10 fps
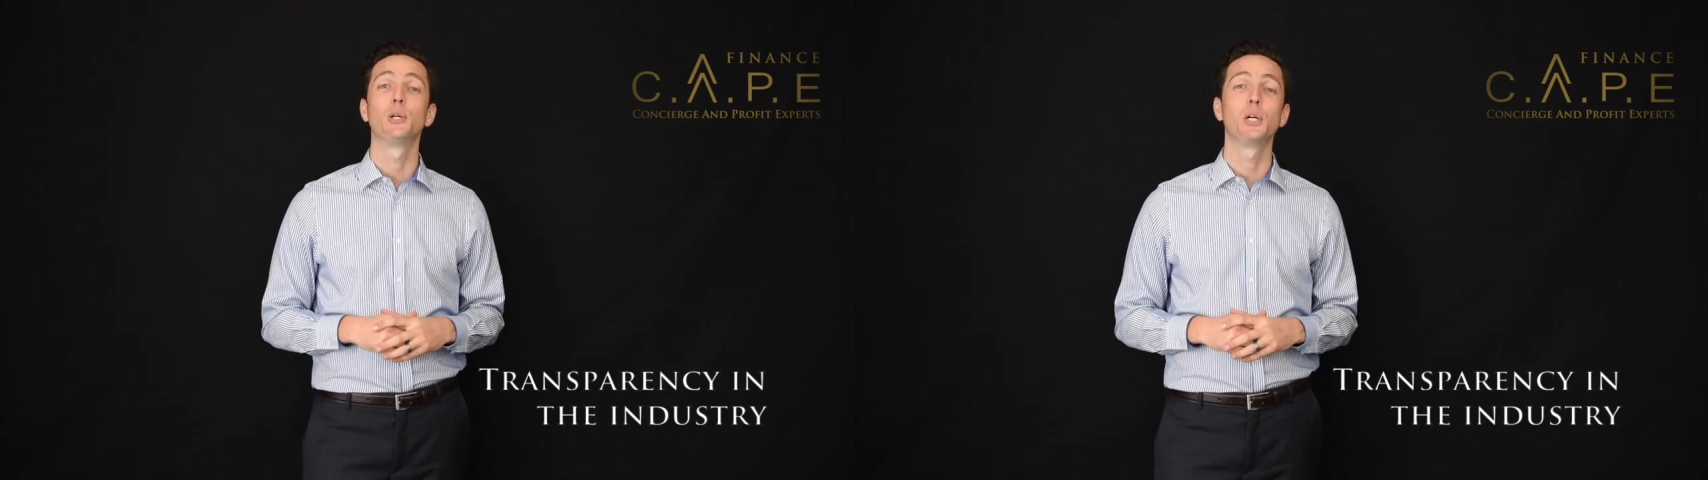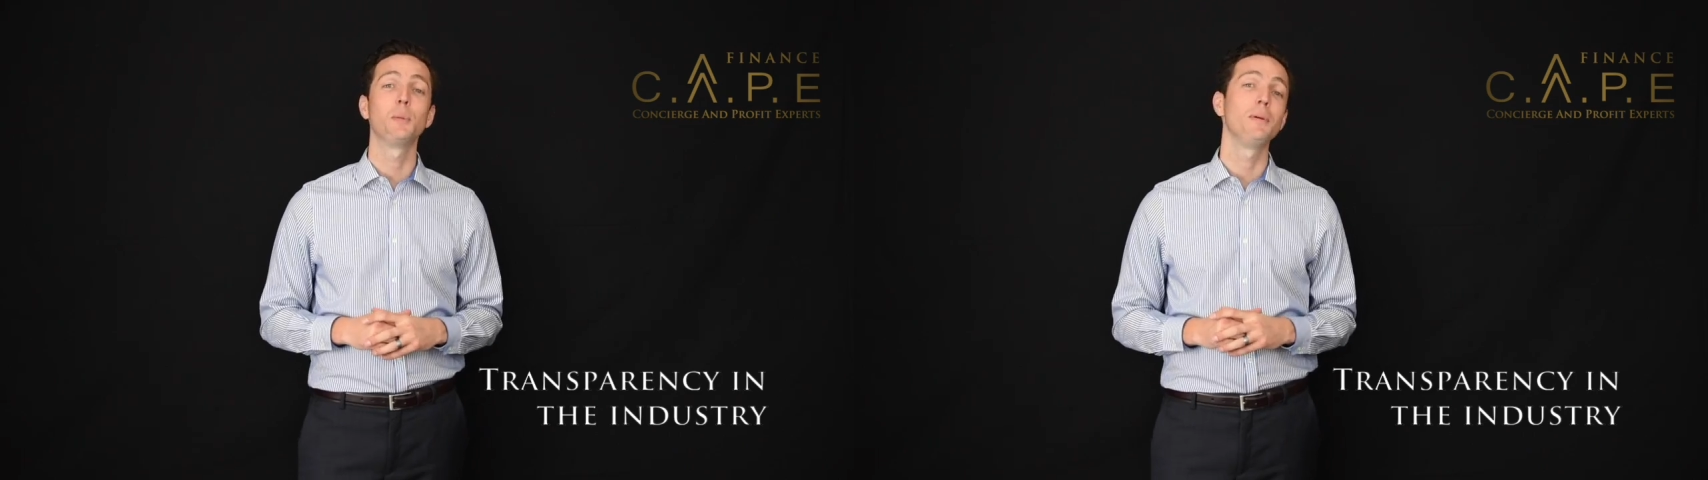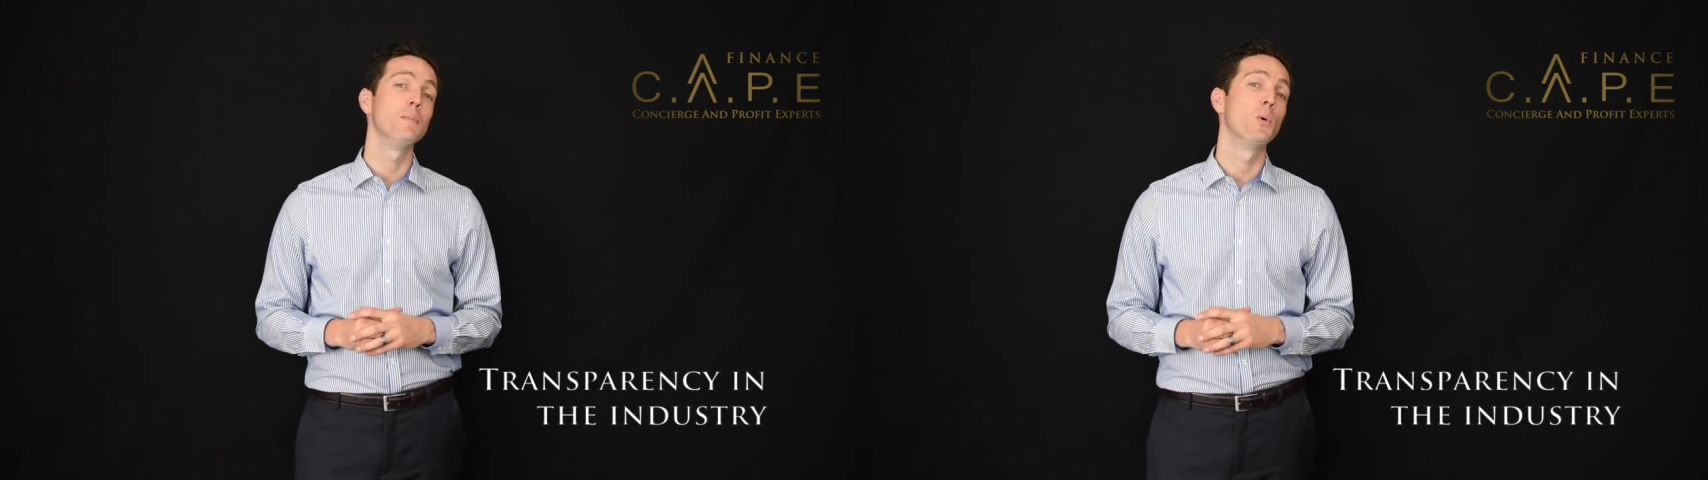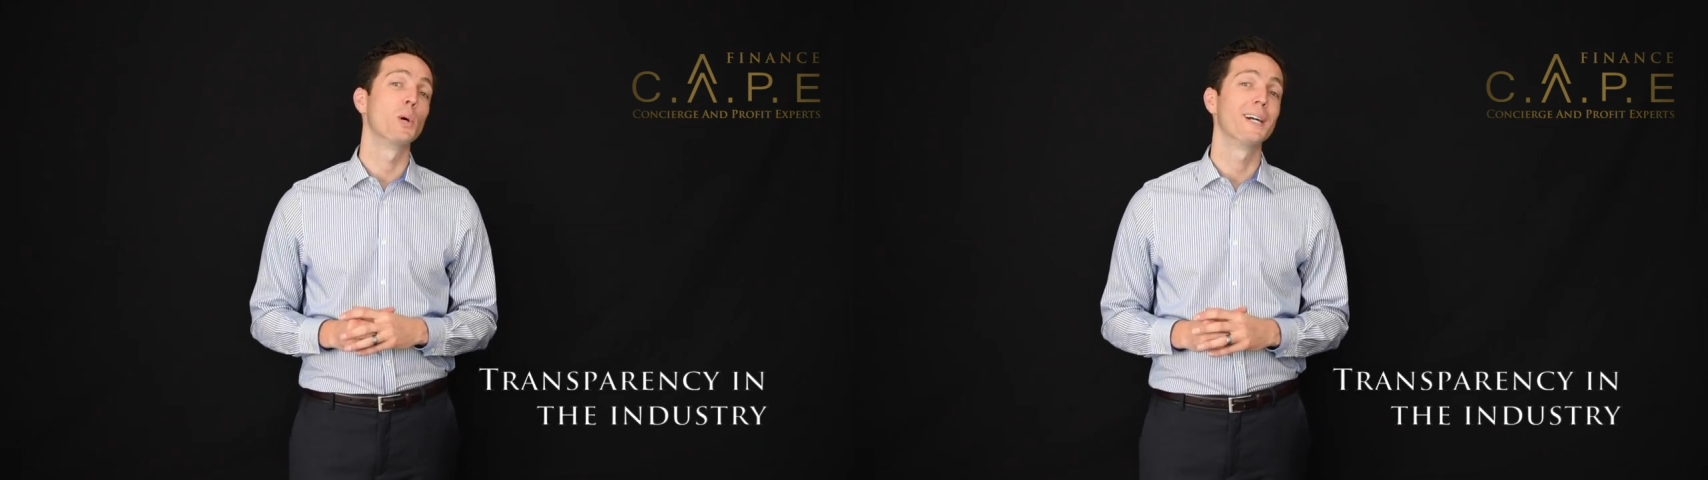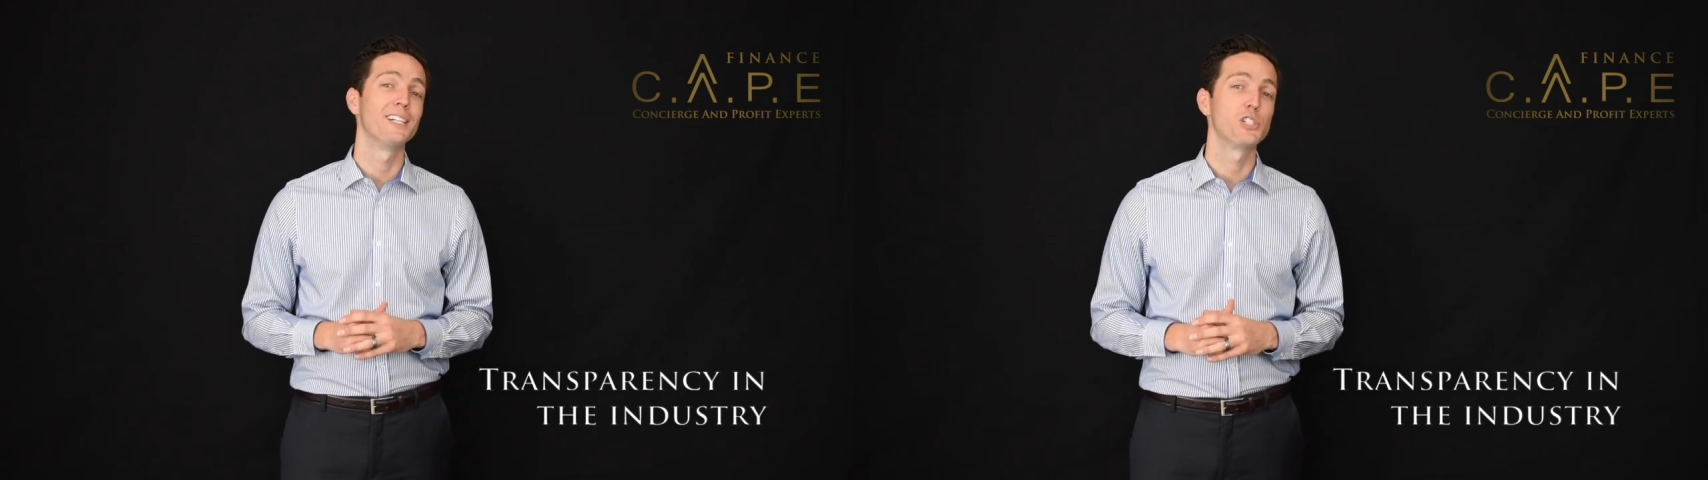could be
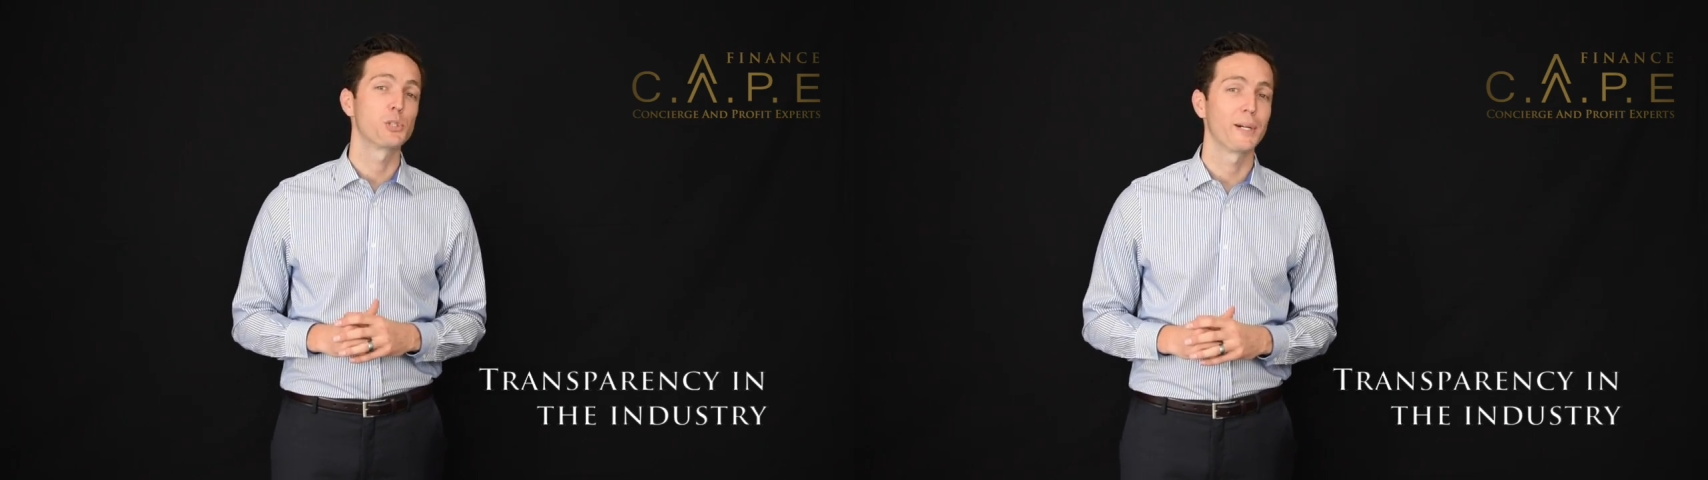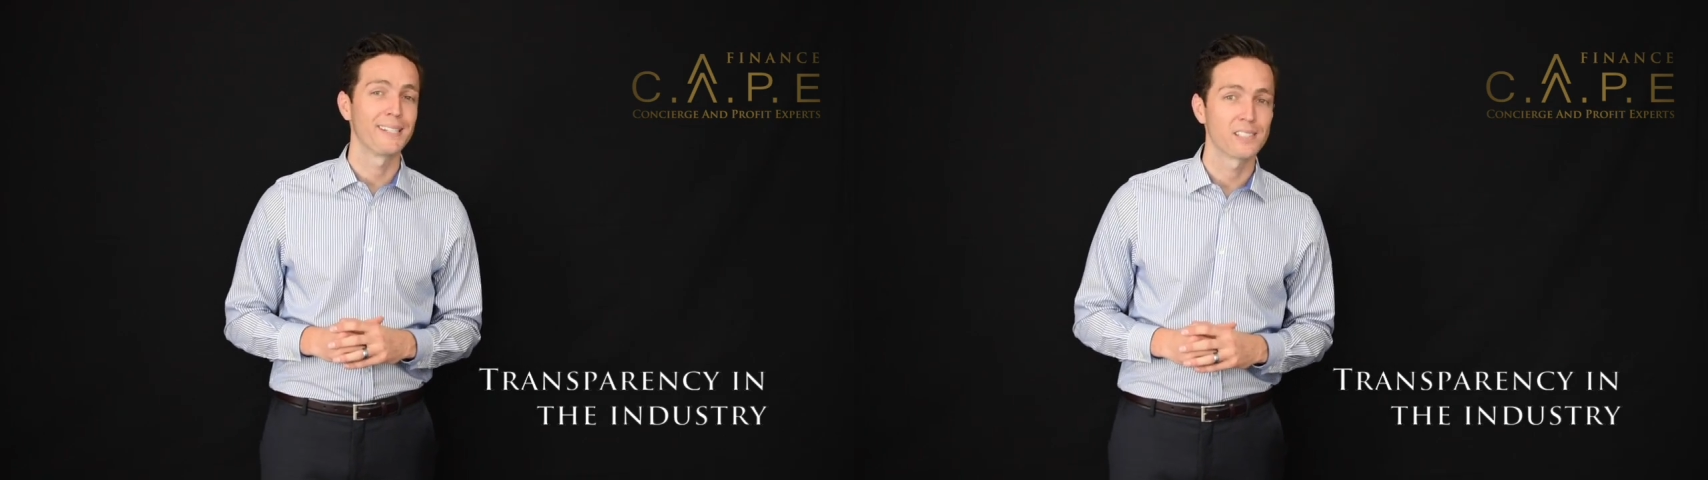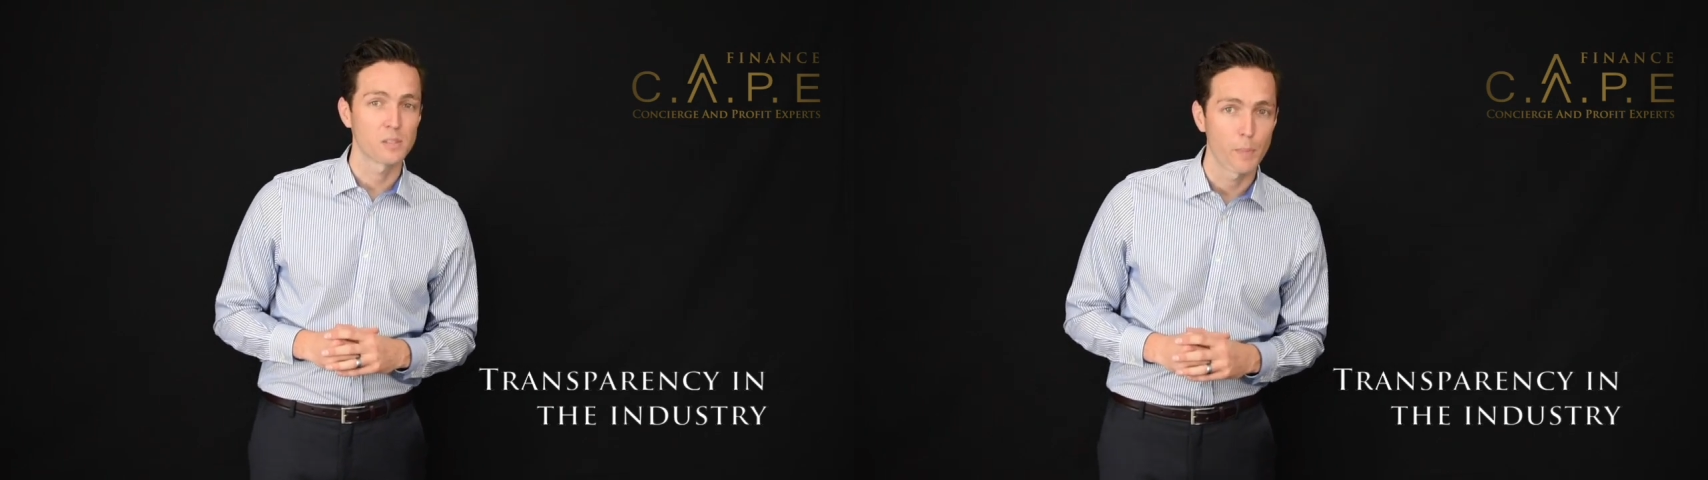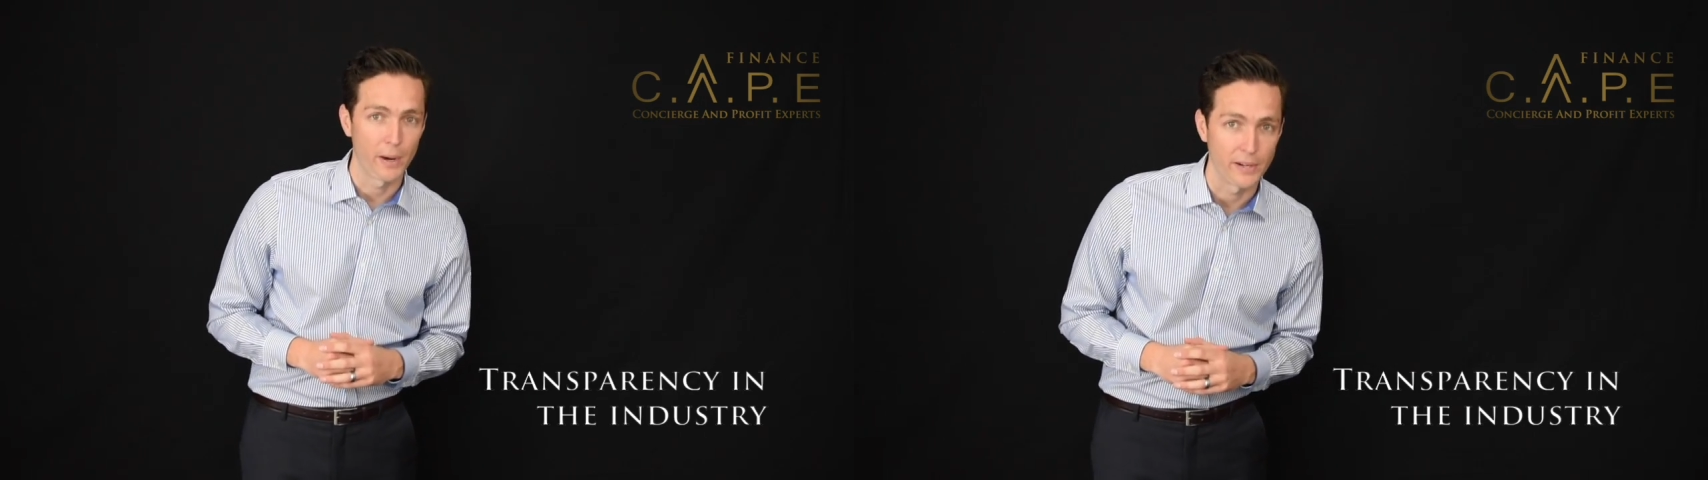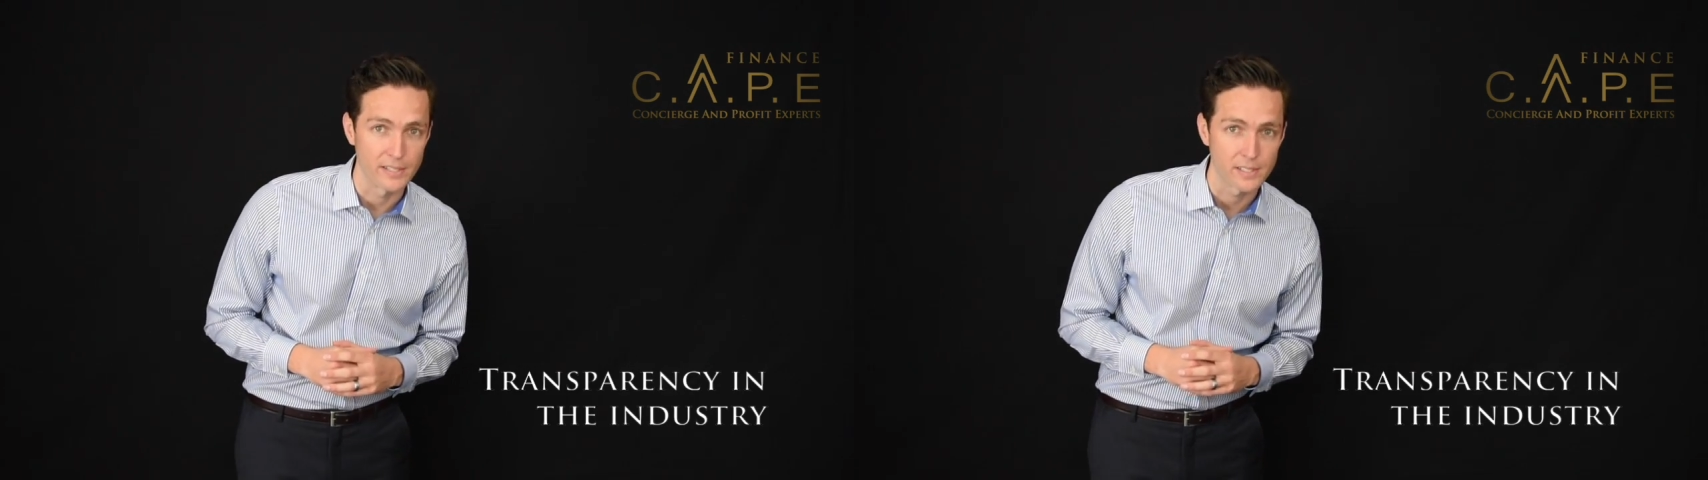more
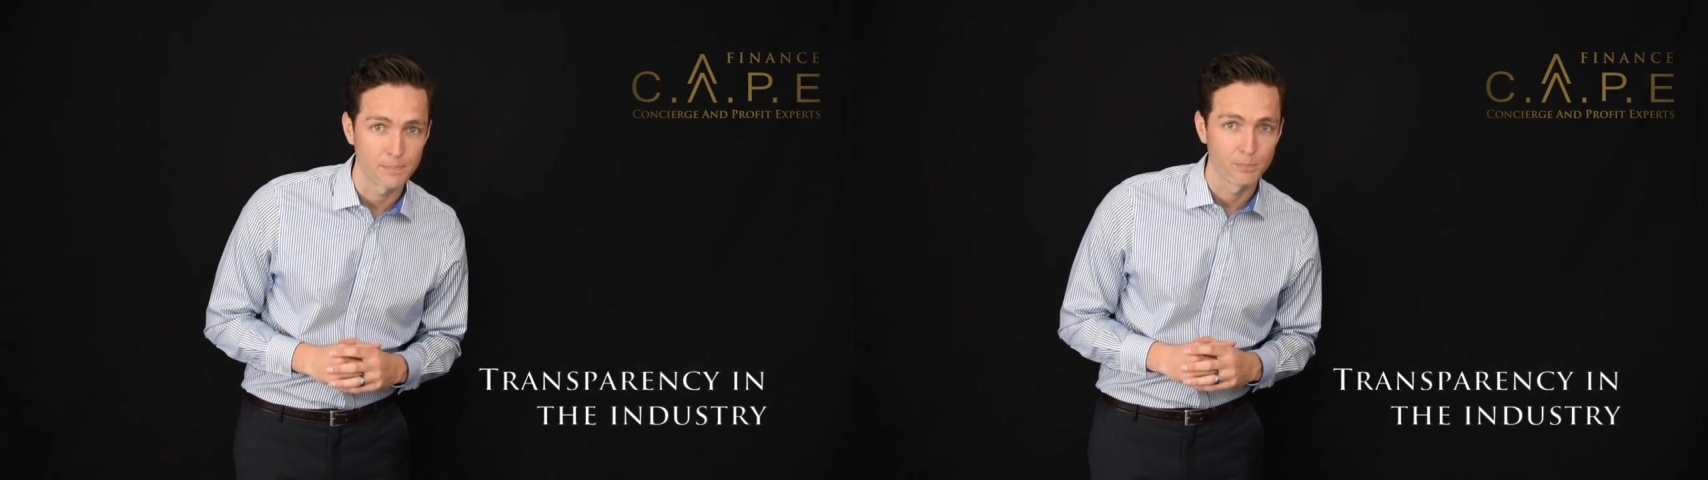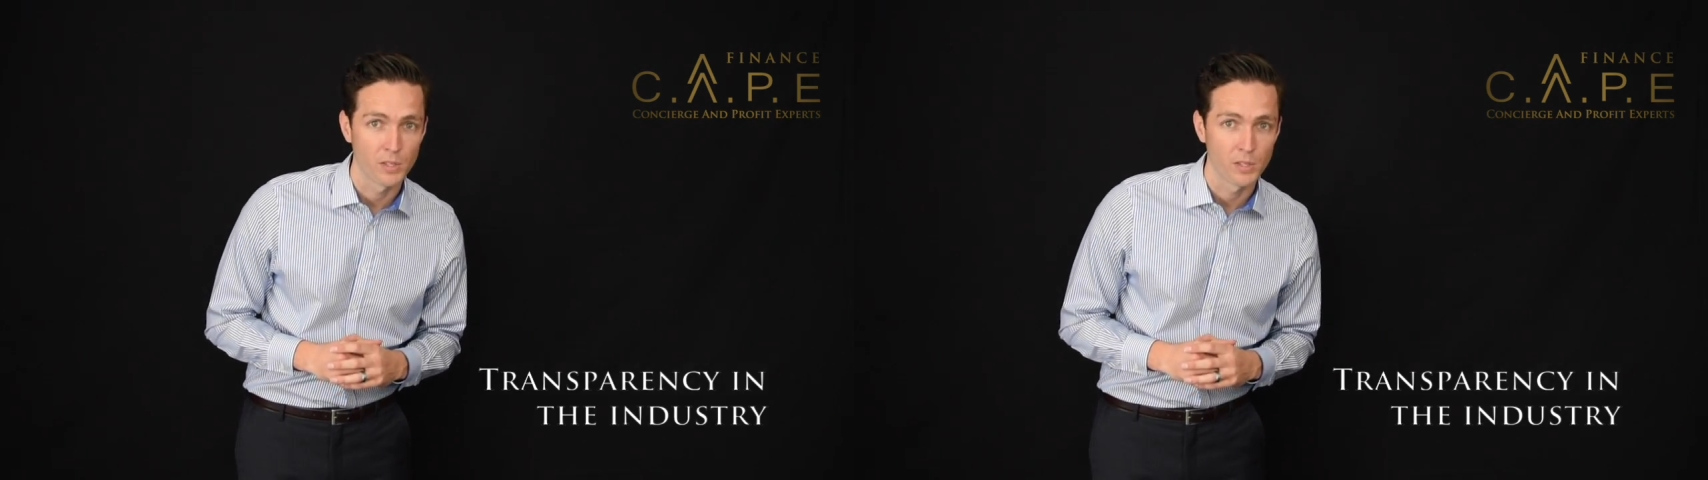transparent.